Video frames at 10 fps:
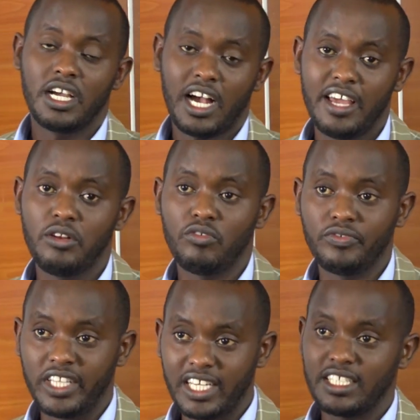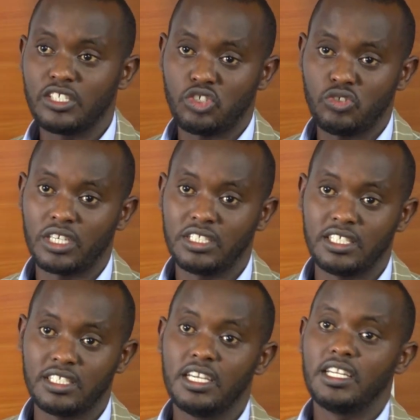kind of data
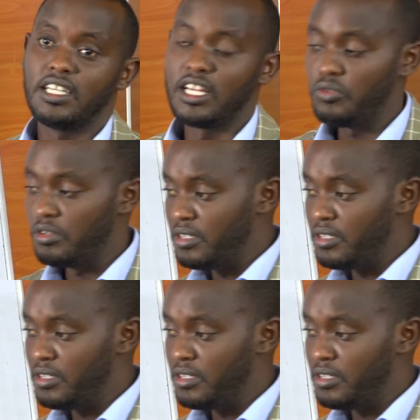structures that will